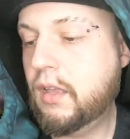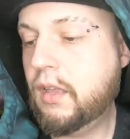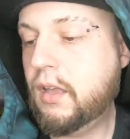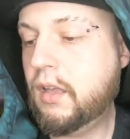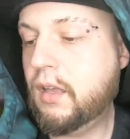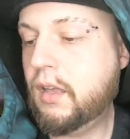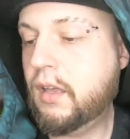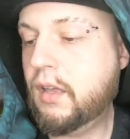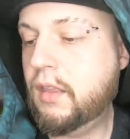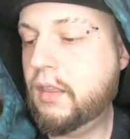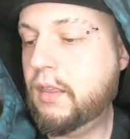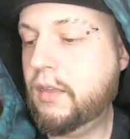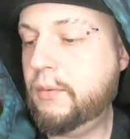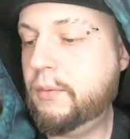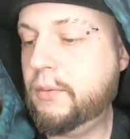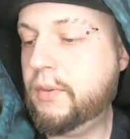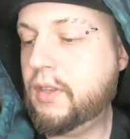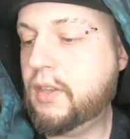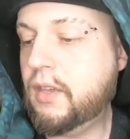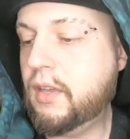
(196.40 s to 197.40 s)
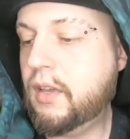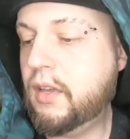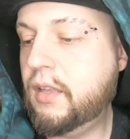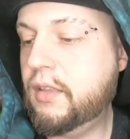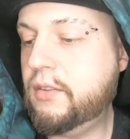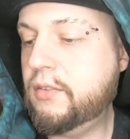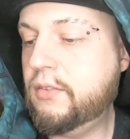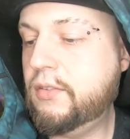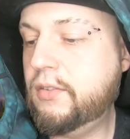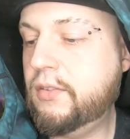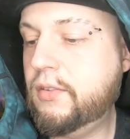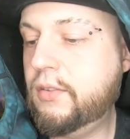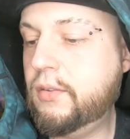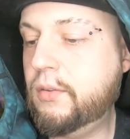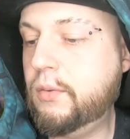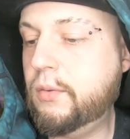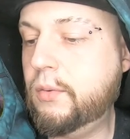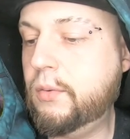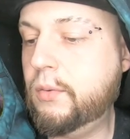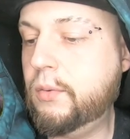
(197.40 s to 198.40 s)
Then we cut
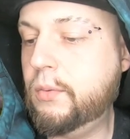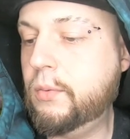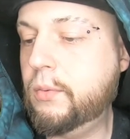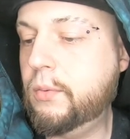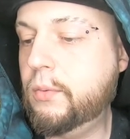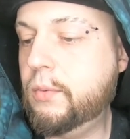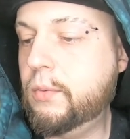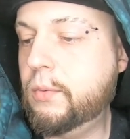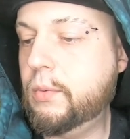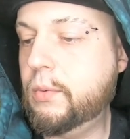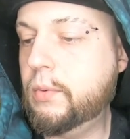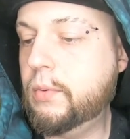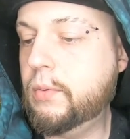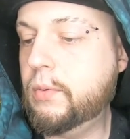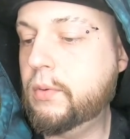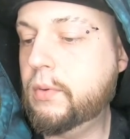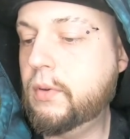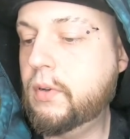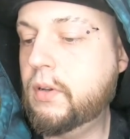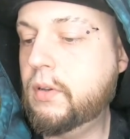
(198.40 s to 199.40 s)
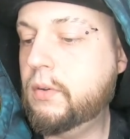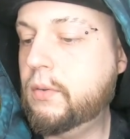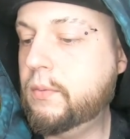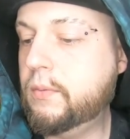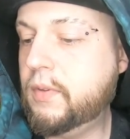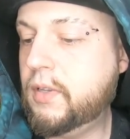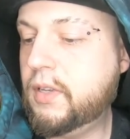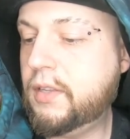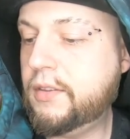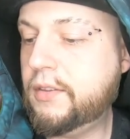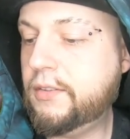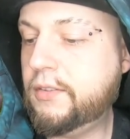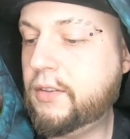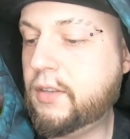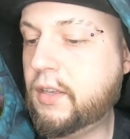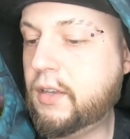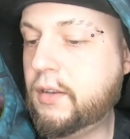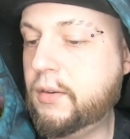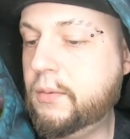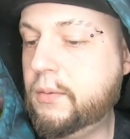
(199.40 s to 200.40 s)
to, not the
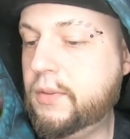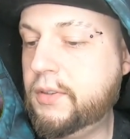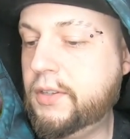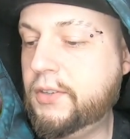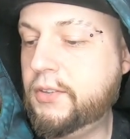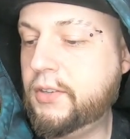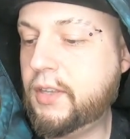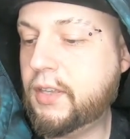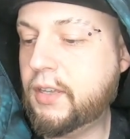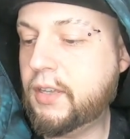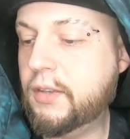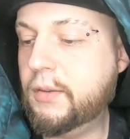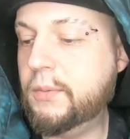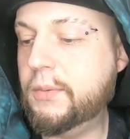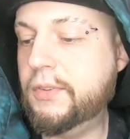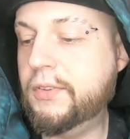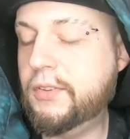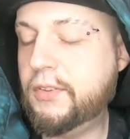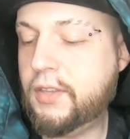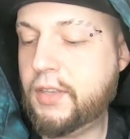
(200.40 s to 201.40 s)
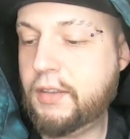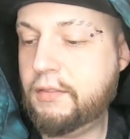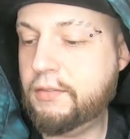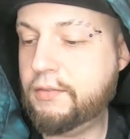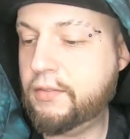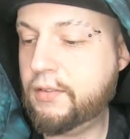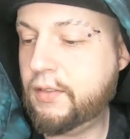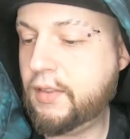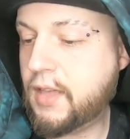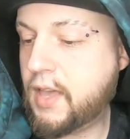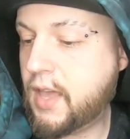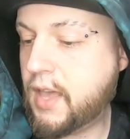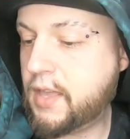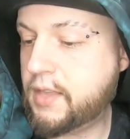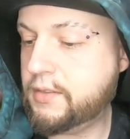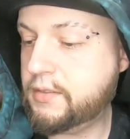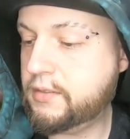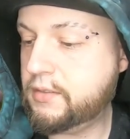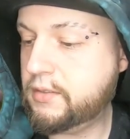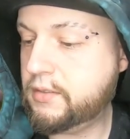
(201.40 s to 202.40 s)
second one. The second one saved for
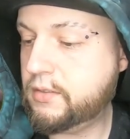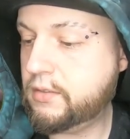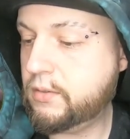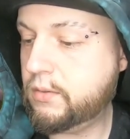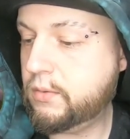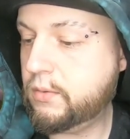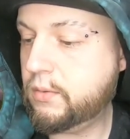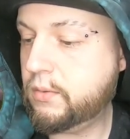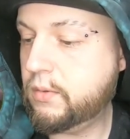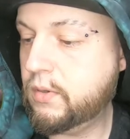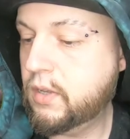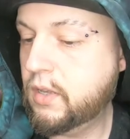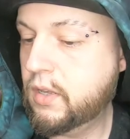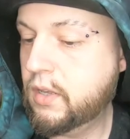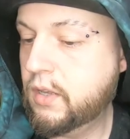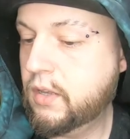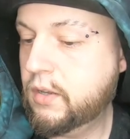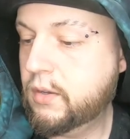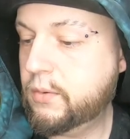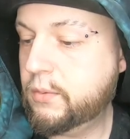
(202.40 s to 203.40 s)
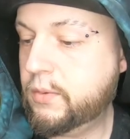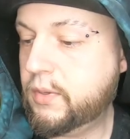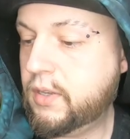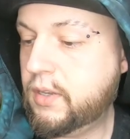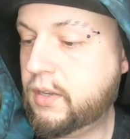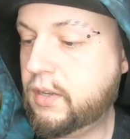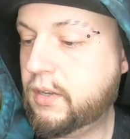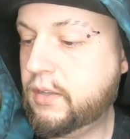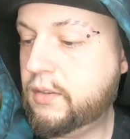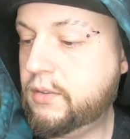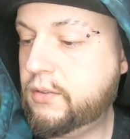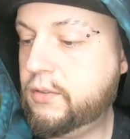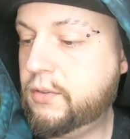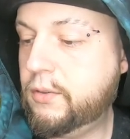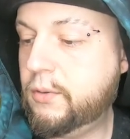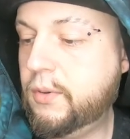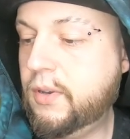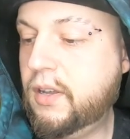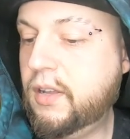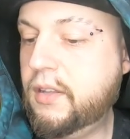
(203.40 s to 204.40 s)
last. So we cut
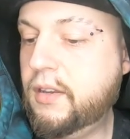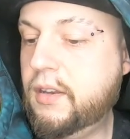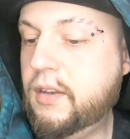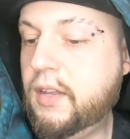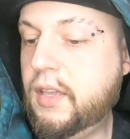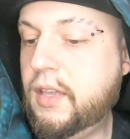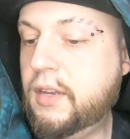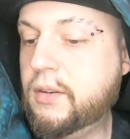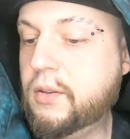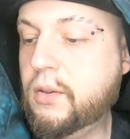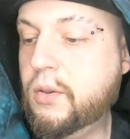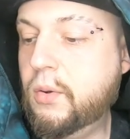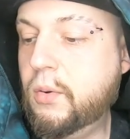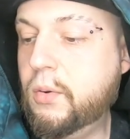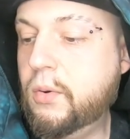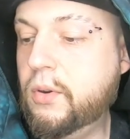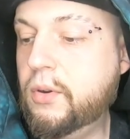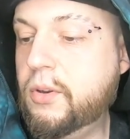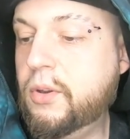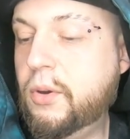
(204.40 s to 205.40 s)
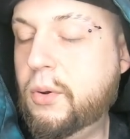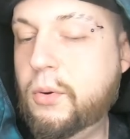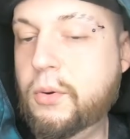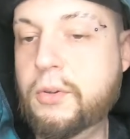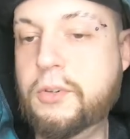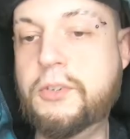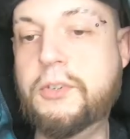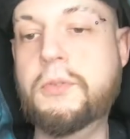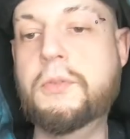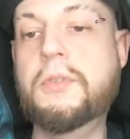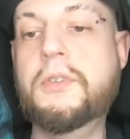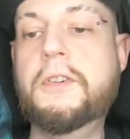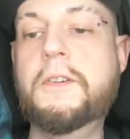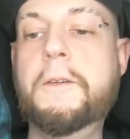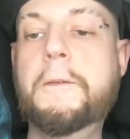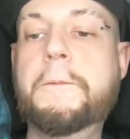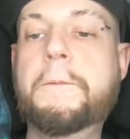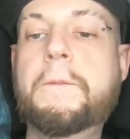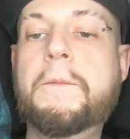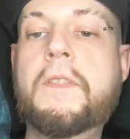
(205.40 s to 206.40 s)
to Undead Gore Torturer,
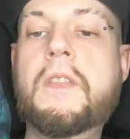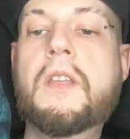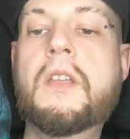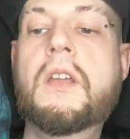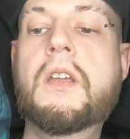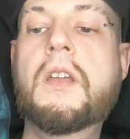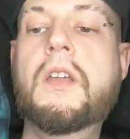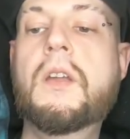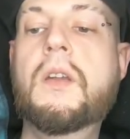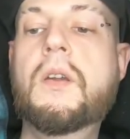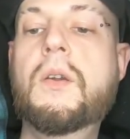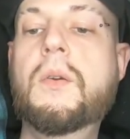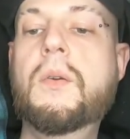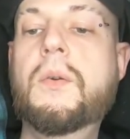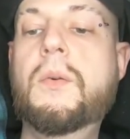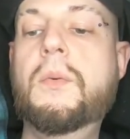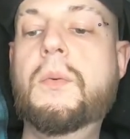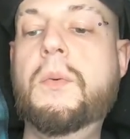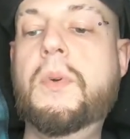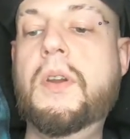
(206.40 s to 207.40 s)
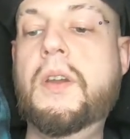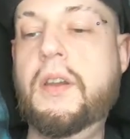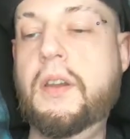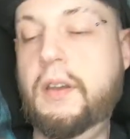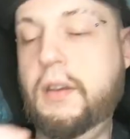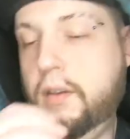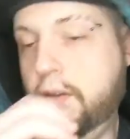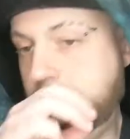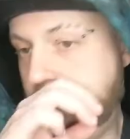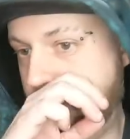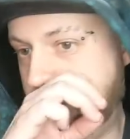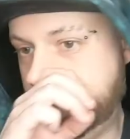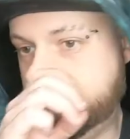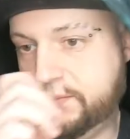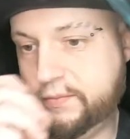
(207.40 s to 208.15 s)
where,